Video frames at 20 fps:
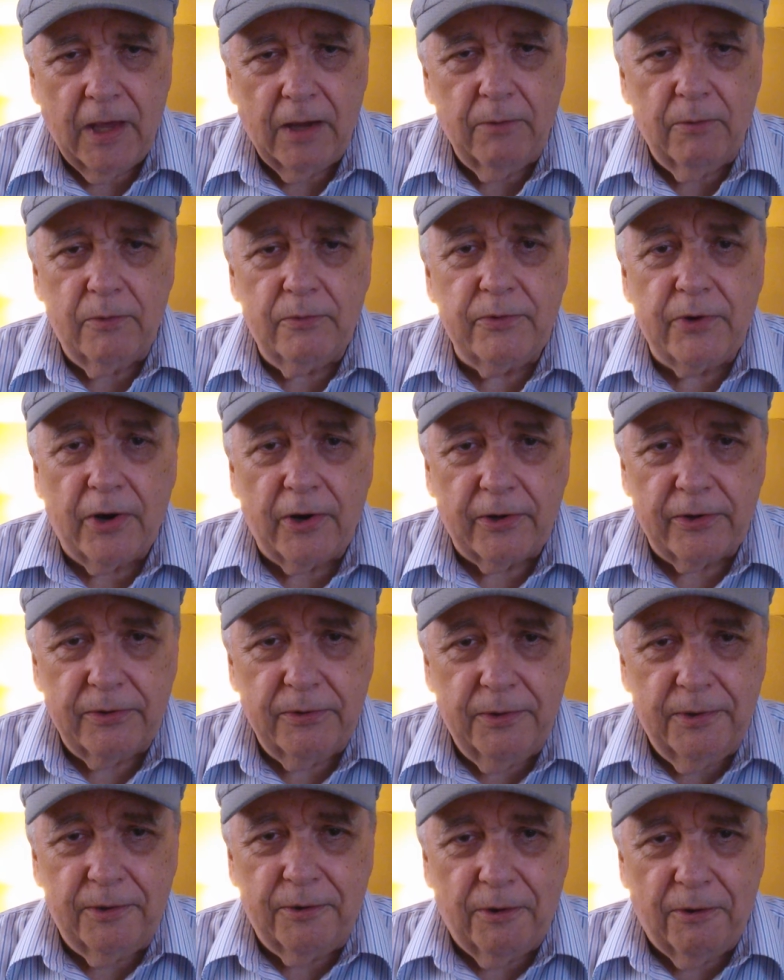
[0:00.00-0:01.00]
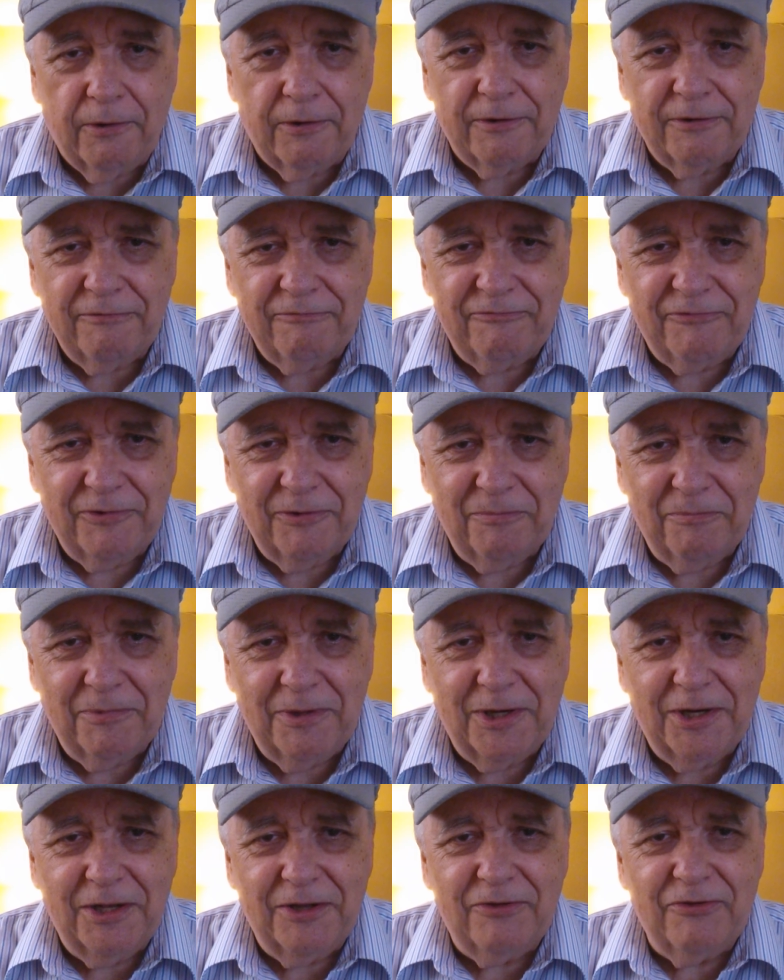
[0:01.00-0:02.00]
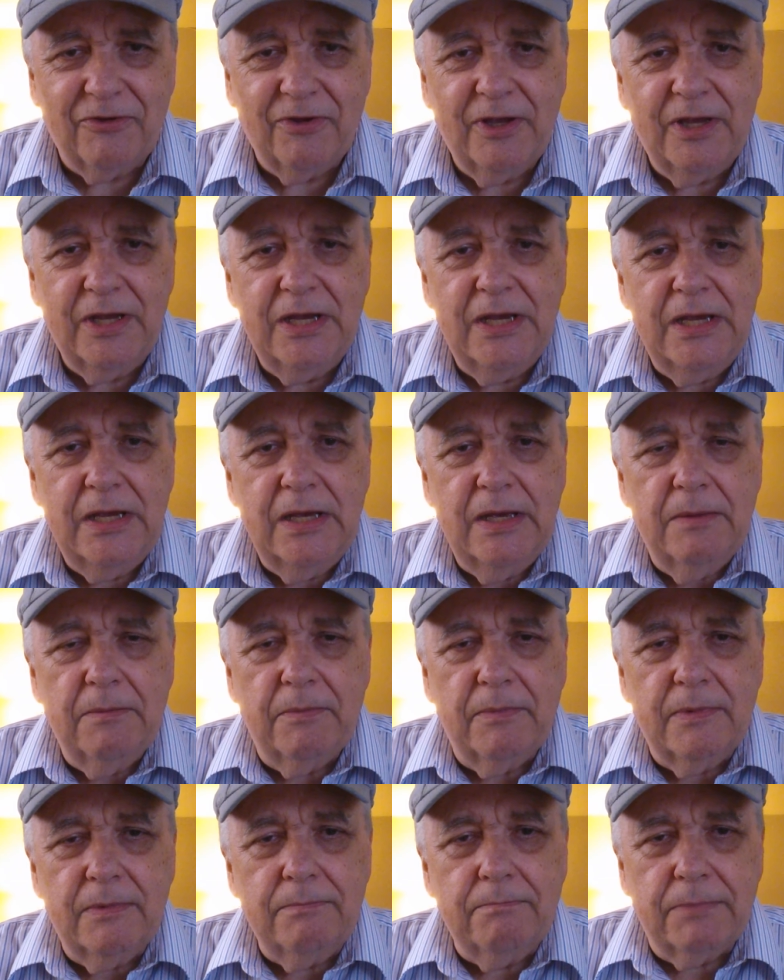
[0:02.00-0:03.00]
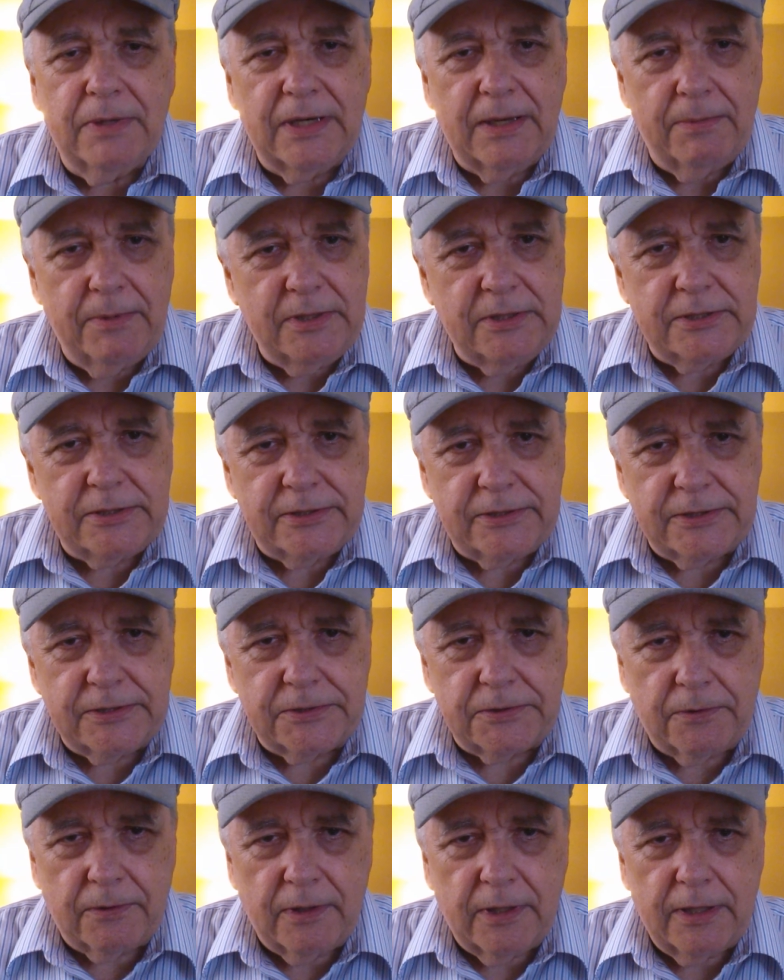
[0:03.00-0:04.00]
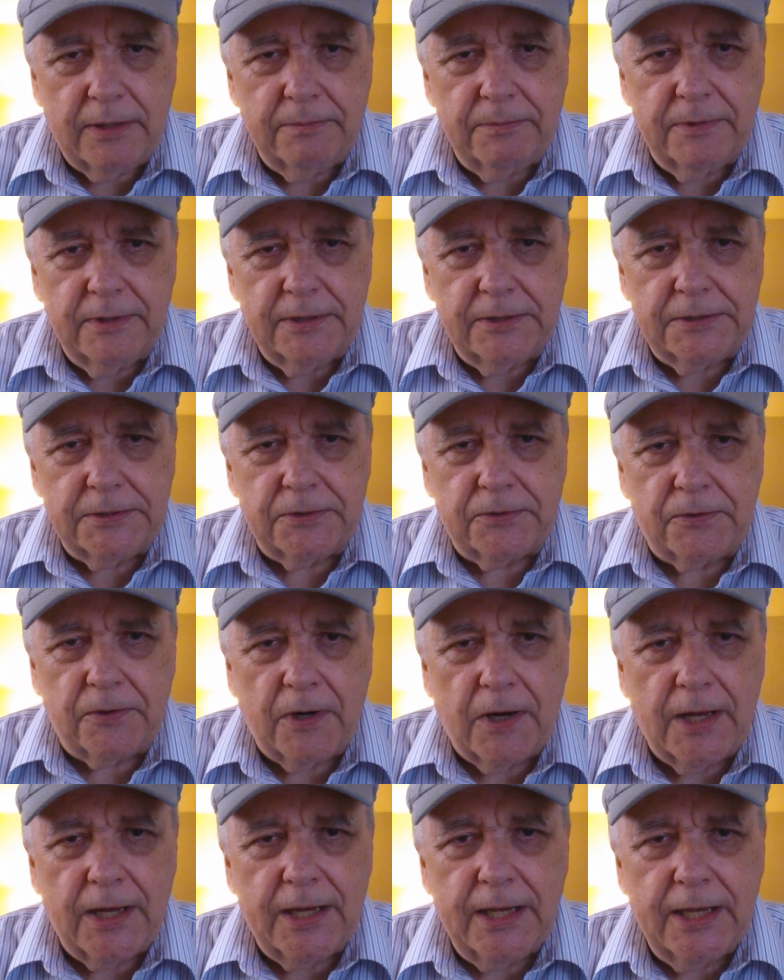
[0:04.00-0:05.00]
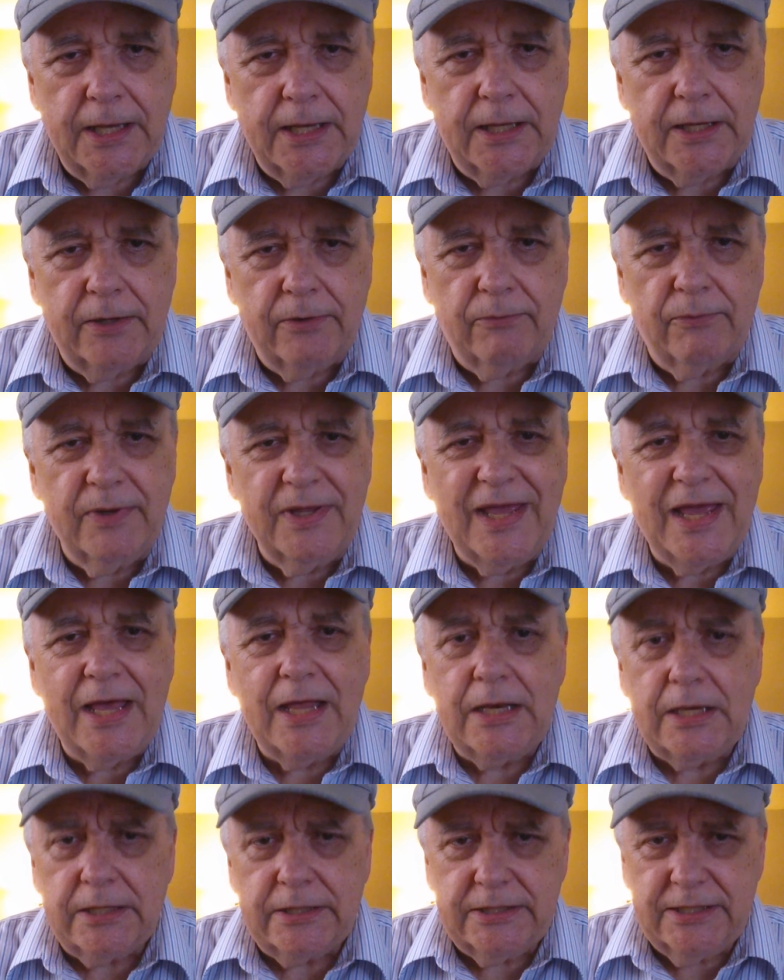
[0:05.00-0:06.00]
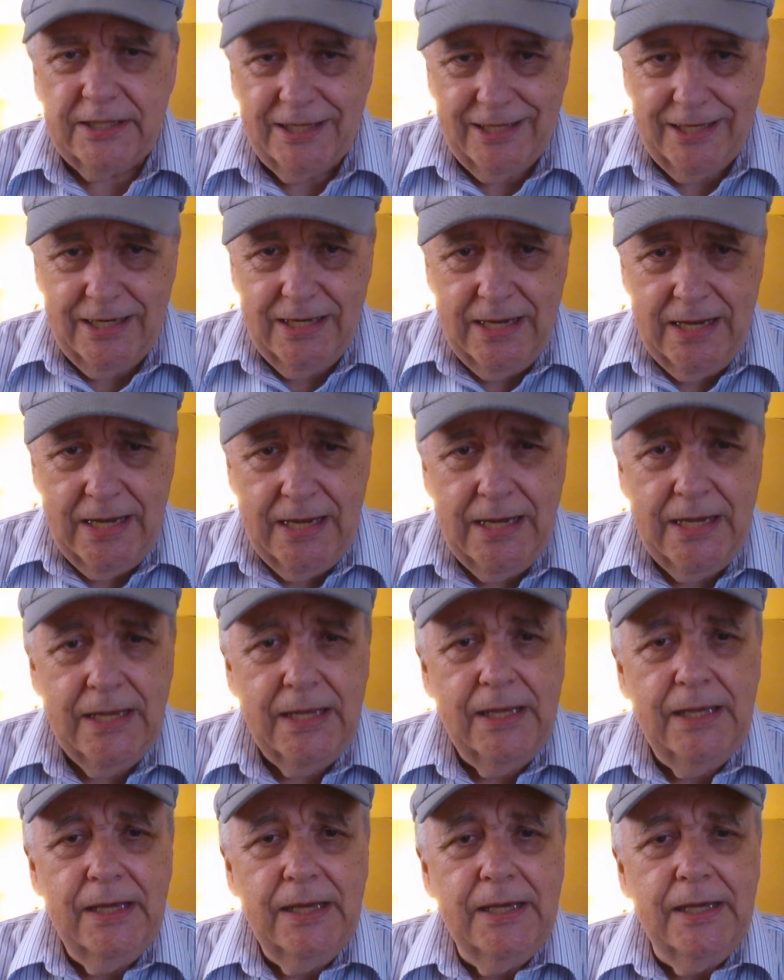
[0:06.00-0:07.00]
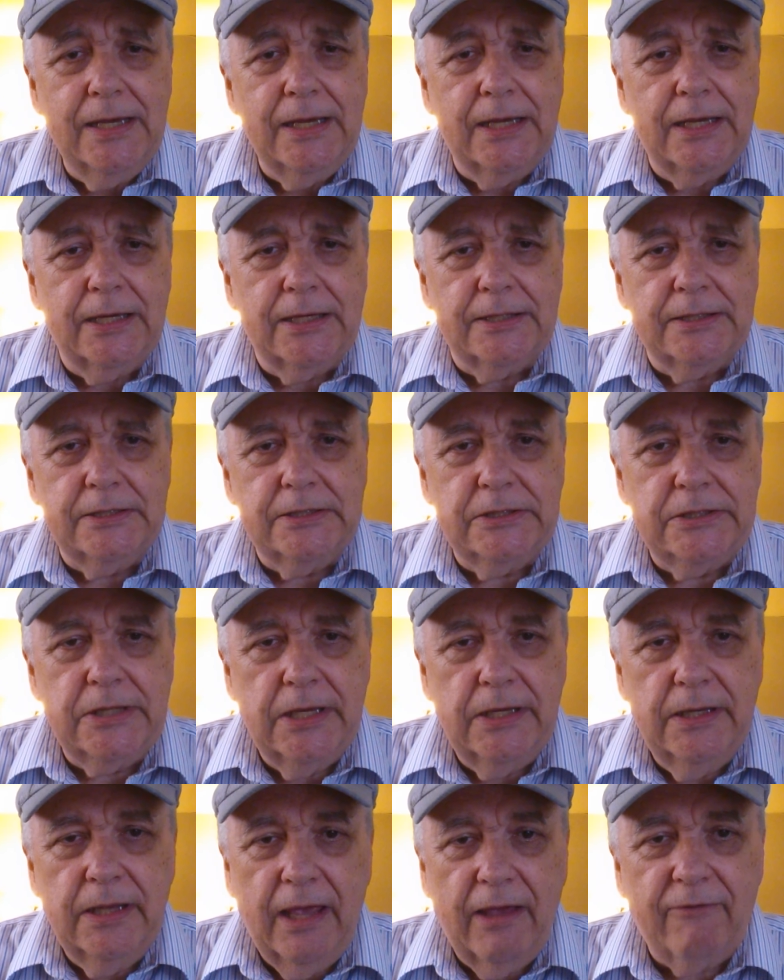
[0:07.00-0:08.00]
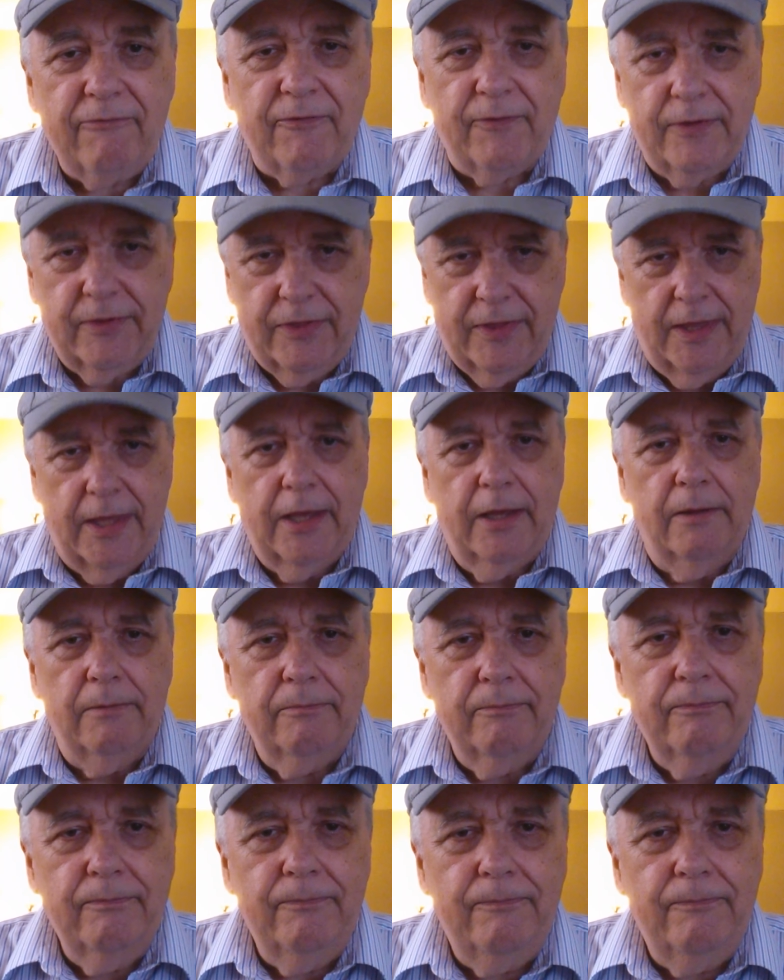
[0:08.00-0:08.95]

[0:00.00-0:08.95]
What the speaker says: I won't argue it all in a few minutes, but let me just describe this triad. Reality is everything.